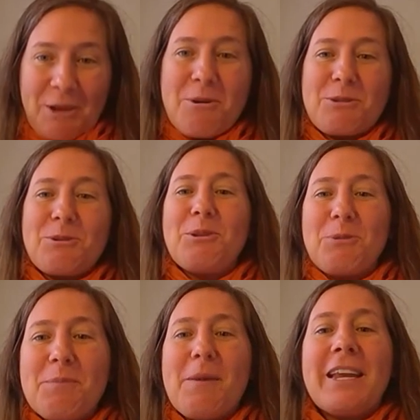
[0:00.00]
was going to
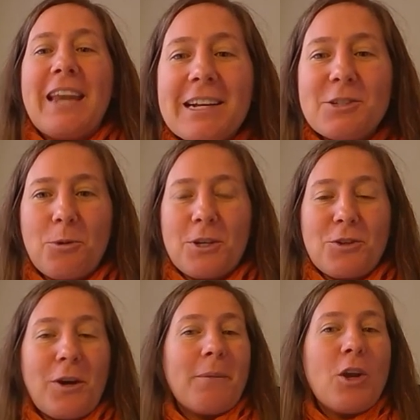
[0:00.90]
be my next
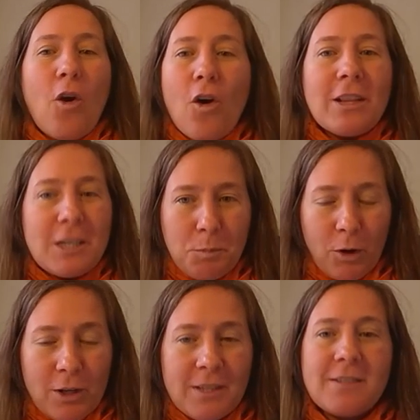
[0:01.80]
question. I mean, all these
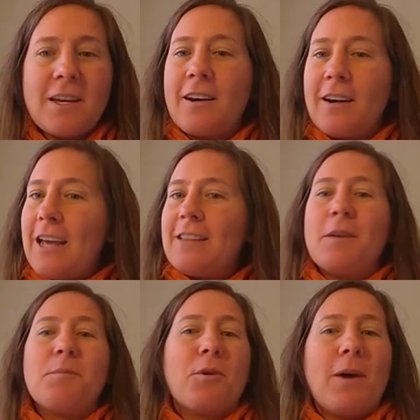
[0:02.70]
policies are great. They
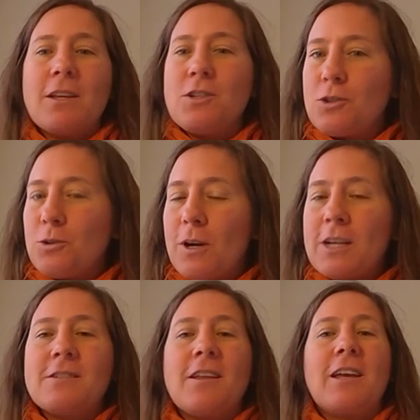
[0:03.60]
provide
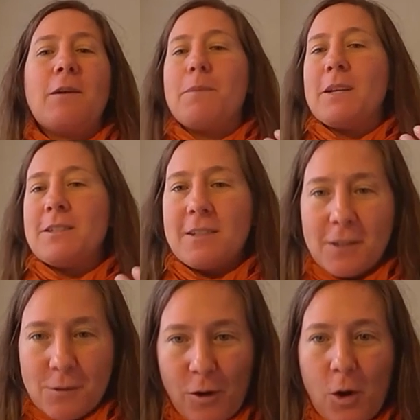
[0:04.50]
insurance. They keep
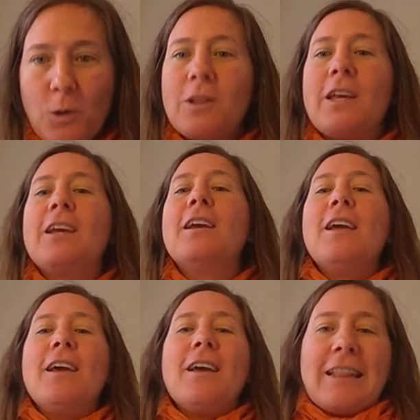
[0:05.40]
businesses floating.
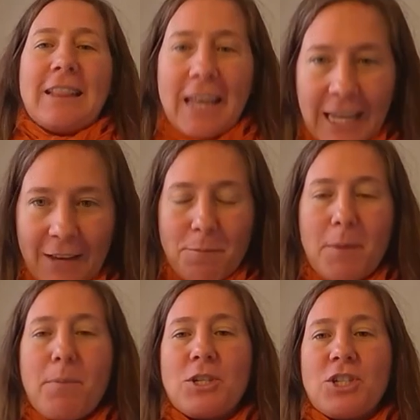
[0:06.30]
They give
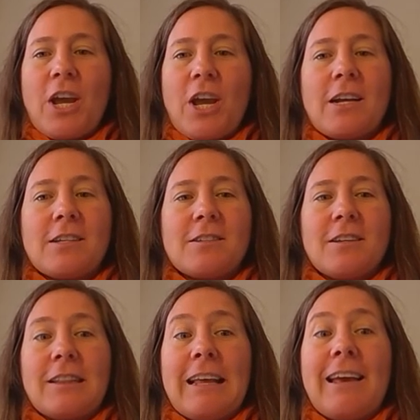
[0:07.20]
people checks.
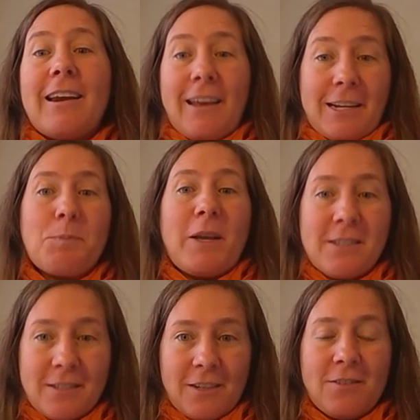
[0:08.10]
They are
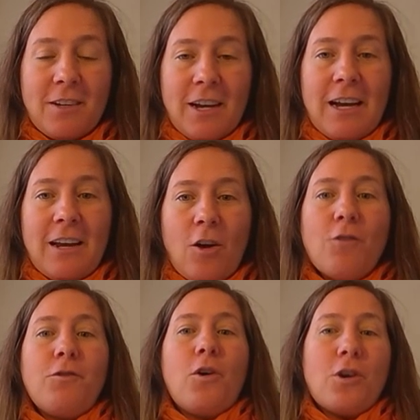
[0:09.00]
expensive. And
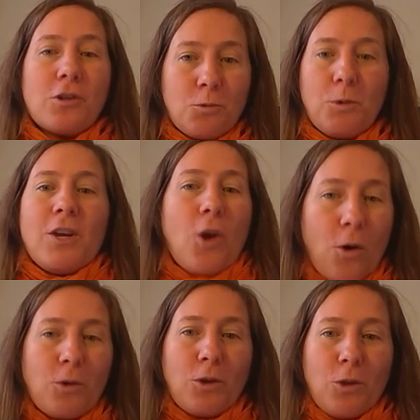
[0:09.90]
of course, we
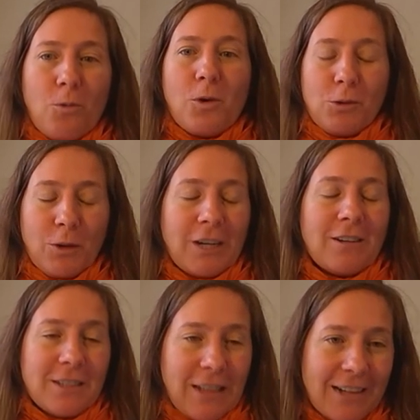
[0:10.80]
know you don't want to
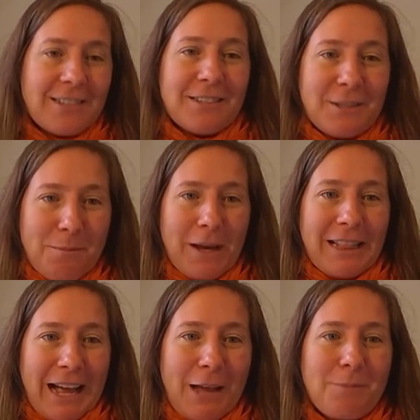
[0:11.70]
increase taxes in bad
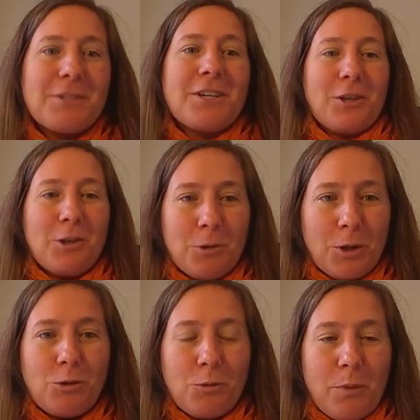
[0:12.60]
times. You
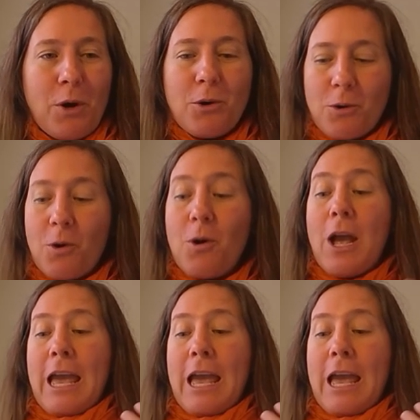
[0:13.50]
want to borrow.